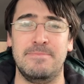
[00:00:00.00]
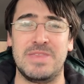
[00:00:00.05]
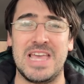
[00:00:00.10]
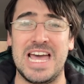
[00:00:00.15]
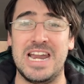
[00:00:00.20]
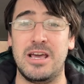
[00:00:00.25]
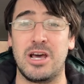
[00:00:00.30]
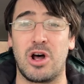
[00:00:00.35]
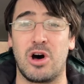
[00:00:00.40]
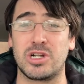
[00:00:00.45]

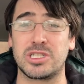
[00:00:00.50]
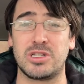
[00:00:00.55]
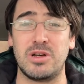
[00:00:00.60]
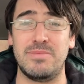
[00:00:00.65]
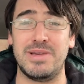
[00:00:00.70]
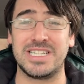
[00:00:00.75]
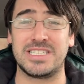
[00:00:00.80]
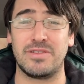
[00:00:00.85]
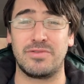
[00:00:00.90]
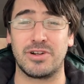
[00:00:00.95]
And it also
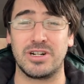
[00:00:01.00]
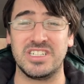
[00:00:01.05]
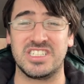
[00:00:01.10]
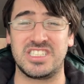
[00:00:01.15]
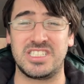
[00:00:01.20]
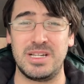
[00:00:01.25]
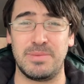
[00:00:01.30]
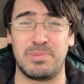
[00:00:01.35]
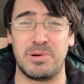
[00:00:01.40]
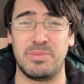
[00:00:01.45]
makes it very
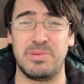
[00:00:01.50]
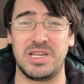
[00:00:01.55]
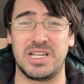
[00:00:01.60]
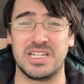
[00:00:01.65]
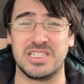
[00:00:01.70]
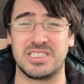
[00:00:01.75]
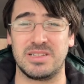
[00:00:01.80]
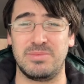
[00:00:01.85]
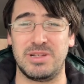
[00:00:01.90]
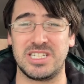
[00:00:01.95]
simple,
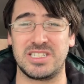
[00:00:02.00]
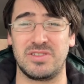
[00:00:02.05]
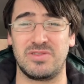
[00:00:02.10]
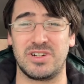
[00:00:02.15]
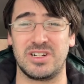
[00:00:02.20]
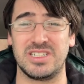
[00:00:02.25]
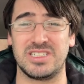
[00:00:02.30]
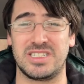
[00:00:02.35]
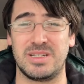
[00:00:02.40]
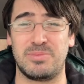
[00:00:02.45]
because it makes it
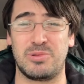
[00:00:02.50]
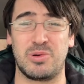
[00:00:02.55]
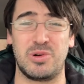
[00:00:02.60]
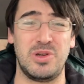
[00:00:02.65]
very simple